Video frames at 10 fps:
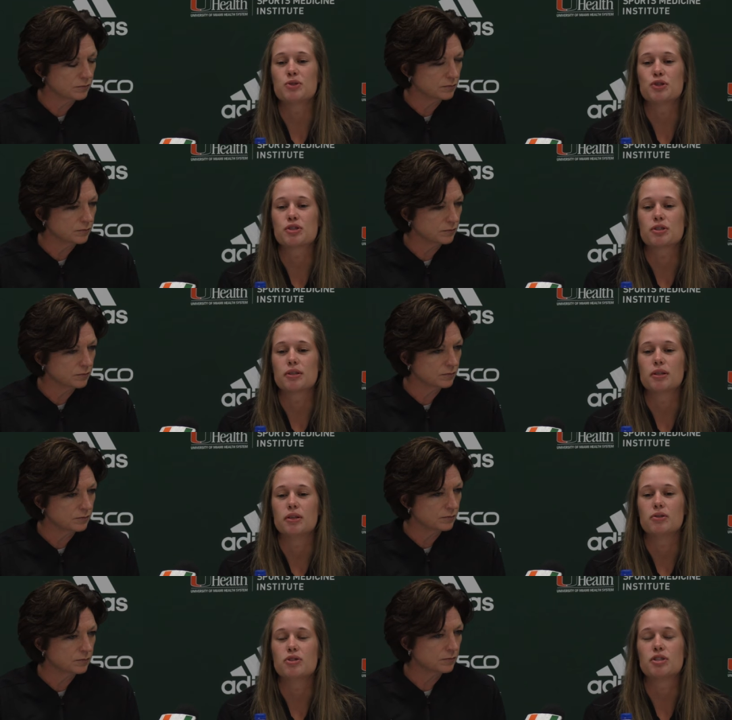Speaker 1: you just,
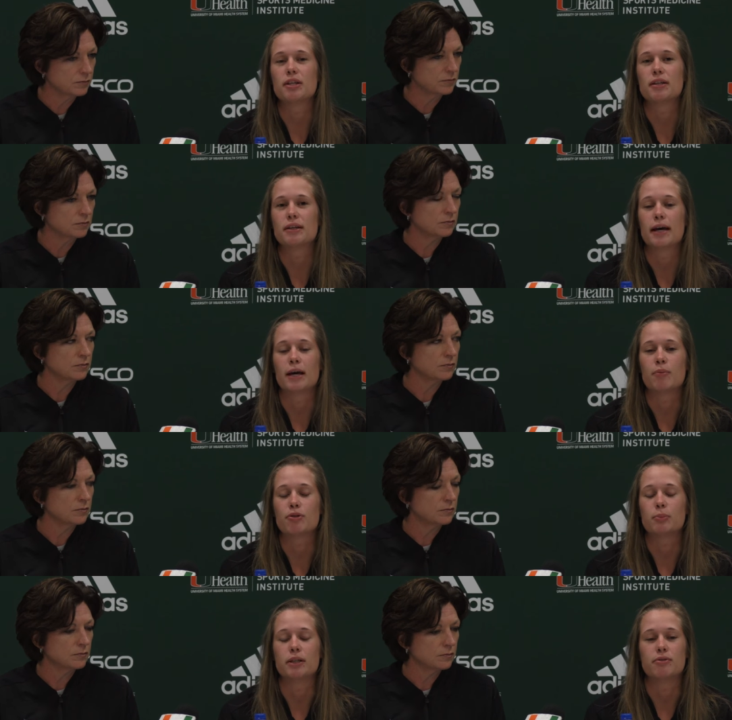you see the game
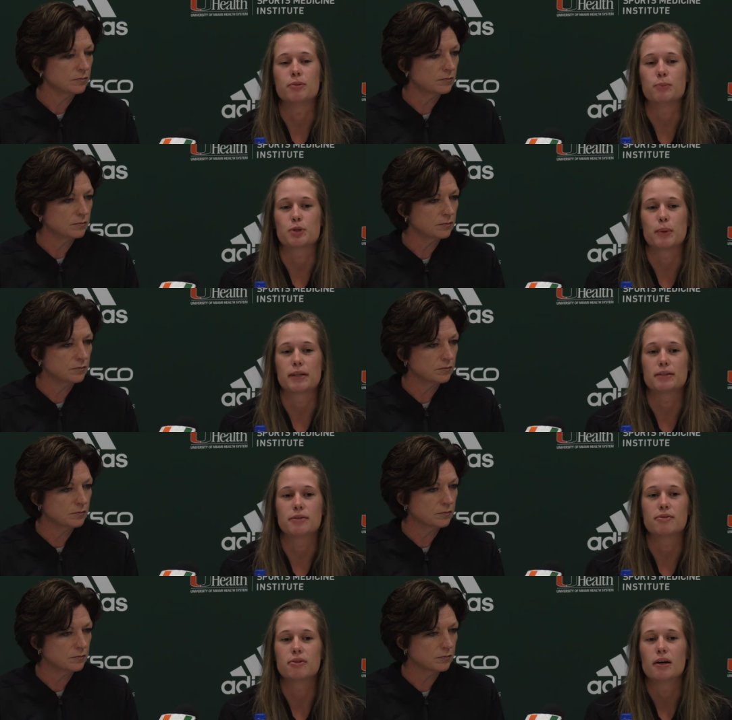from a different
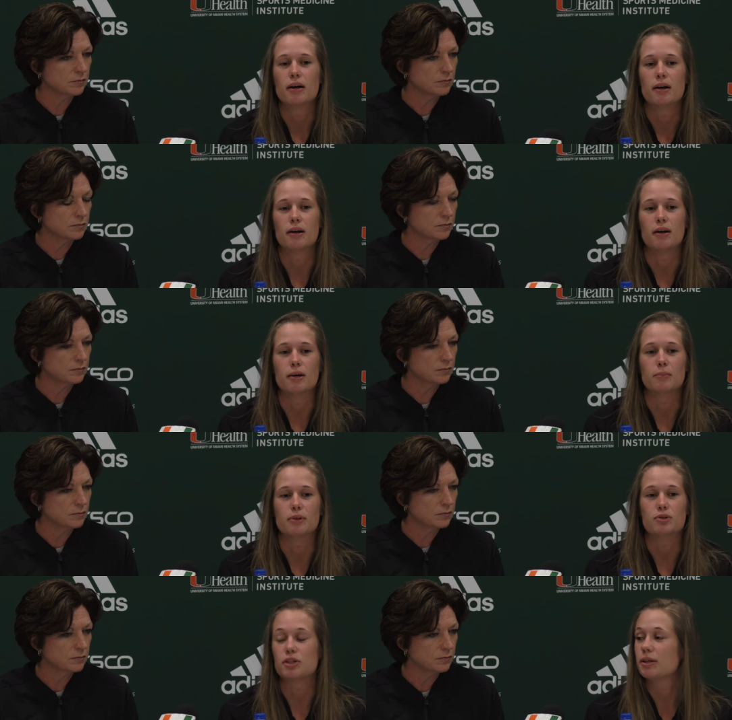perspective. Um,
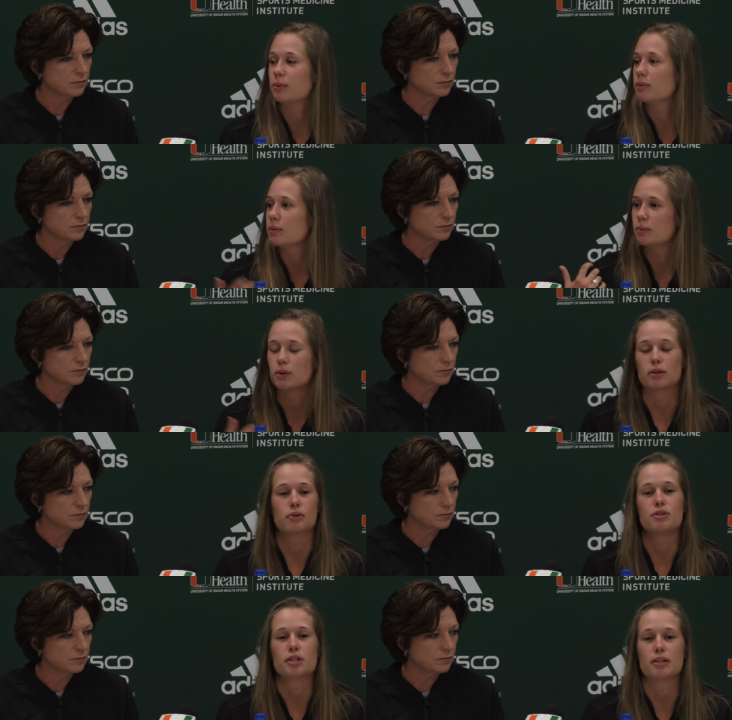you see what, what, what
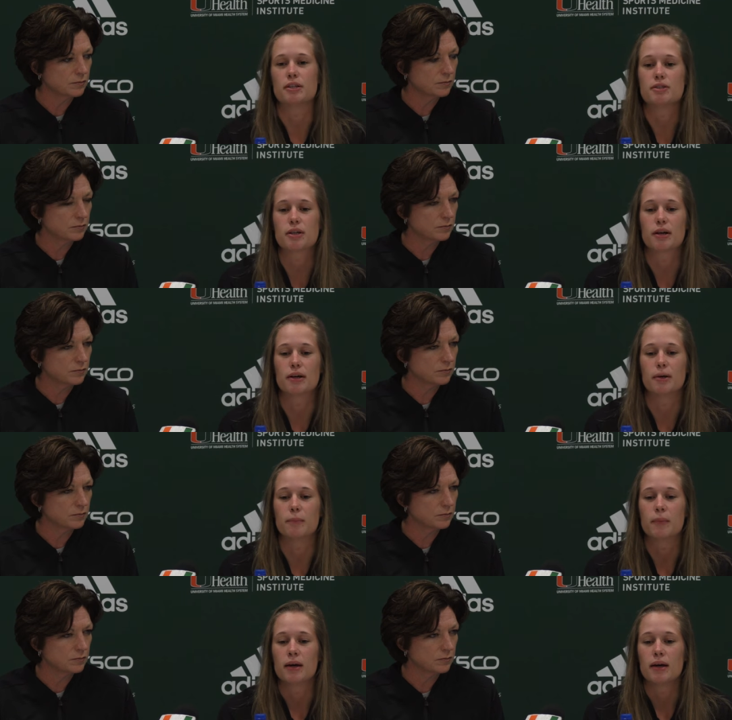coach sees.
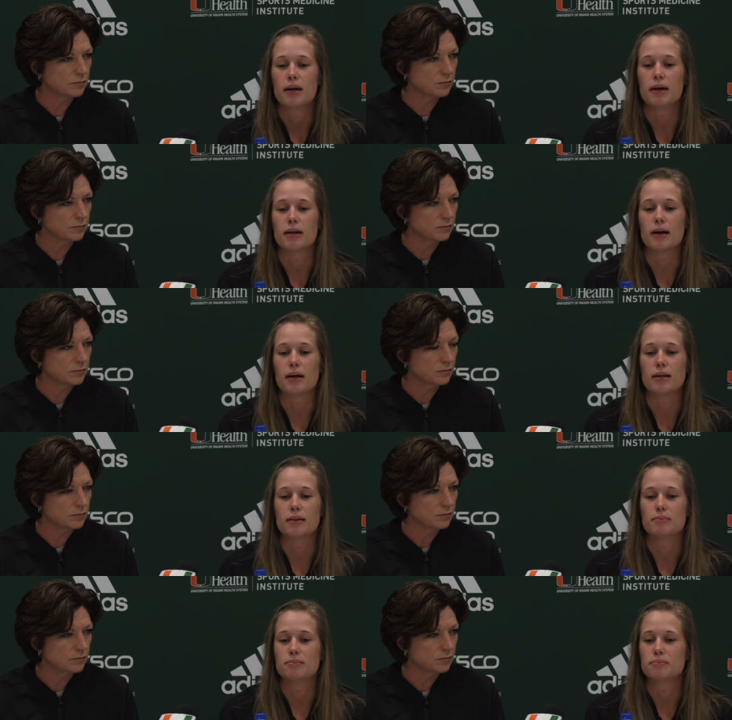Um, and
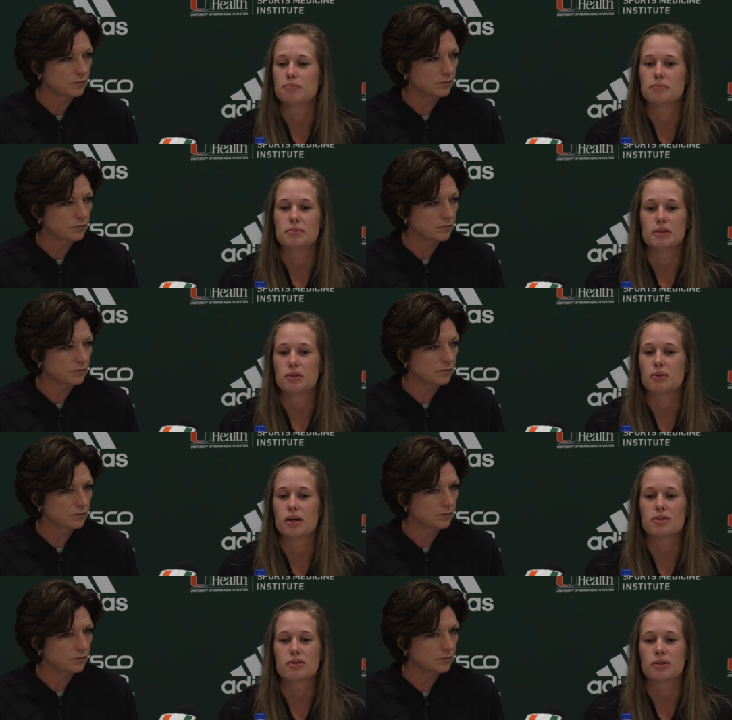I, you know,
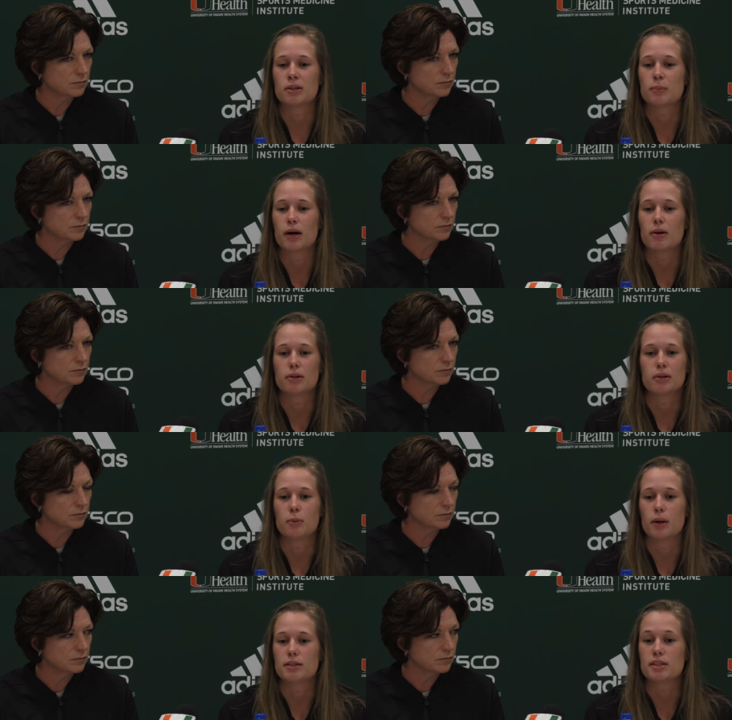got to learn about, you
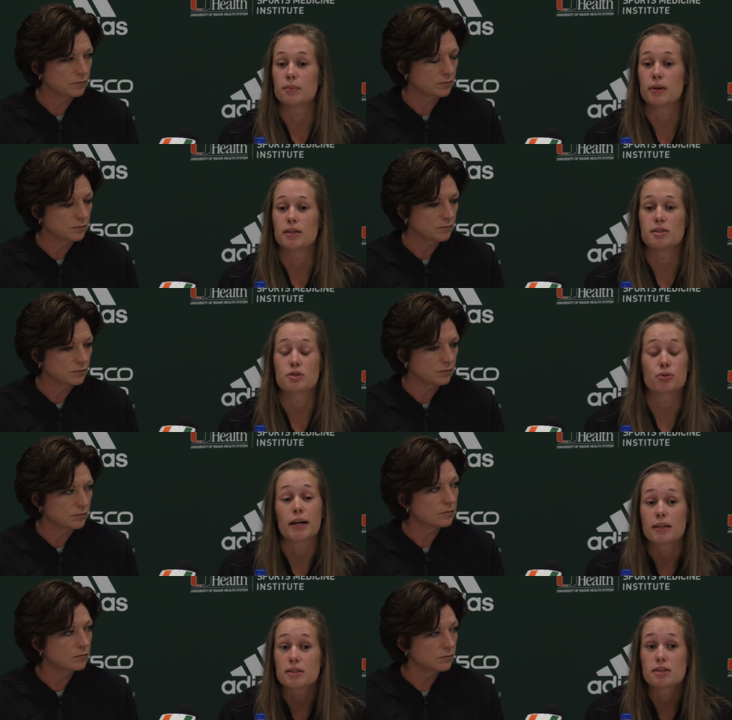know, my teammates'
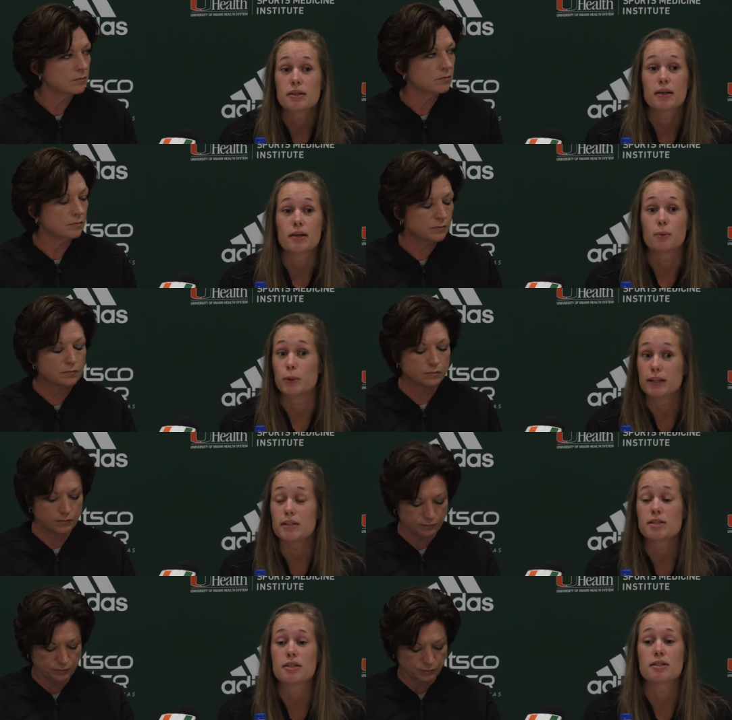strengths, their
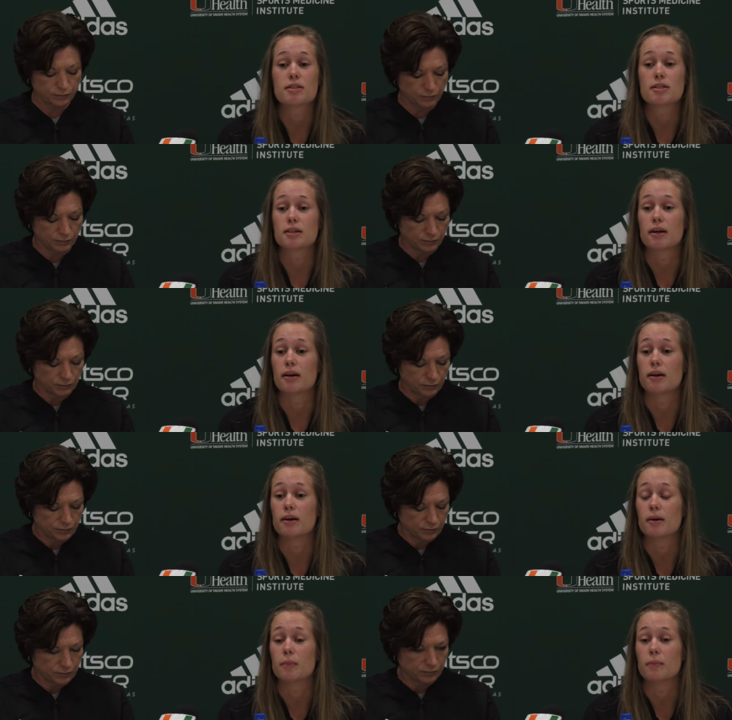weaknesses,
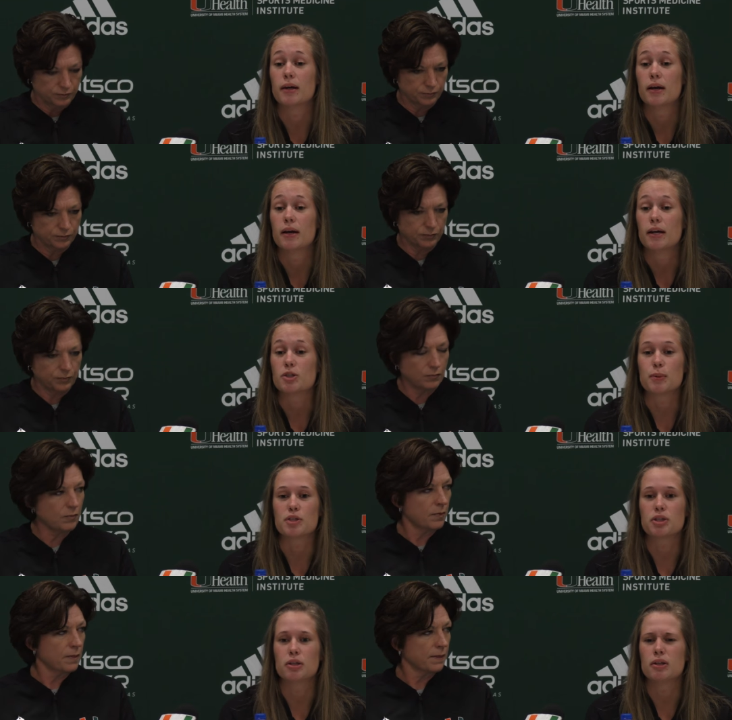um,
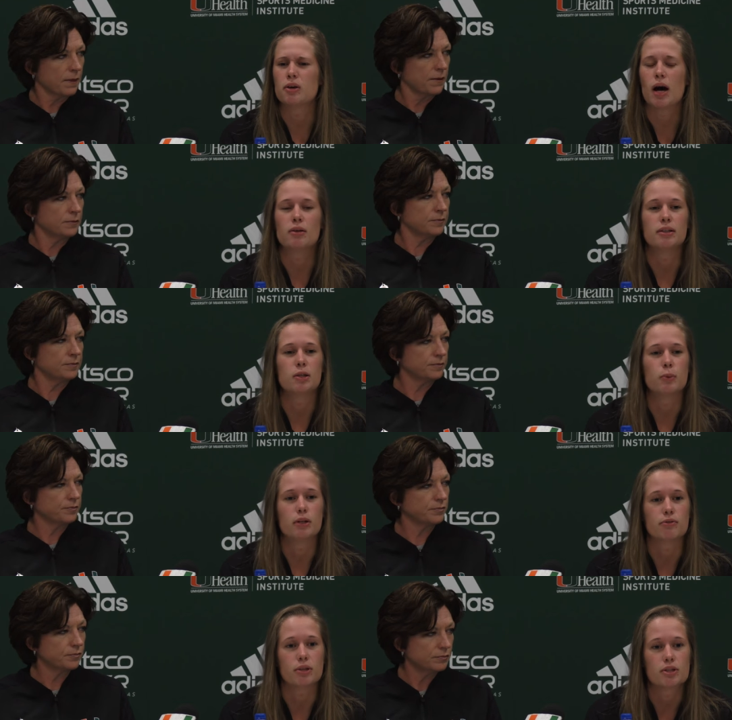especially, you know, how to deal
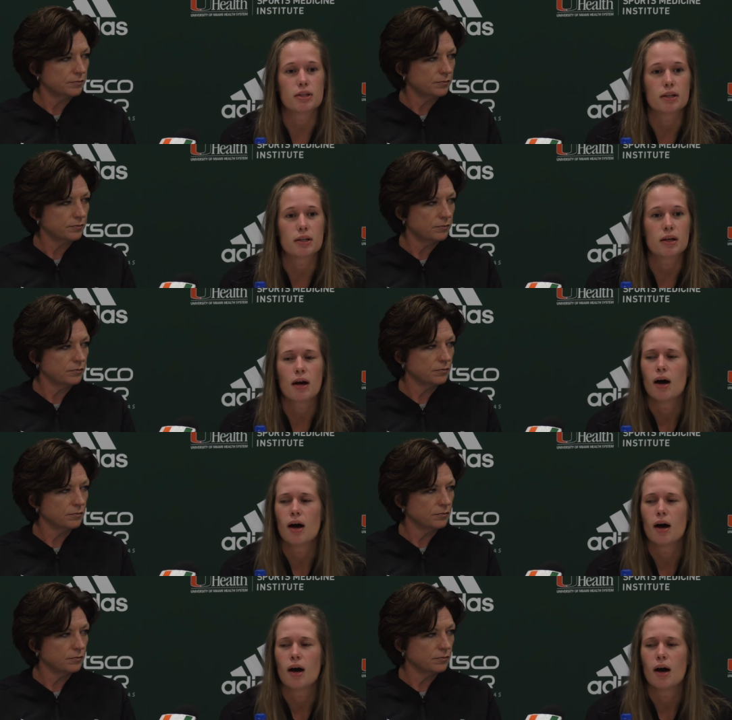with adversity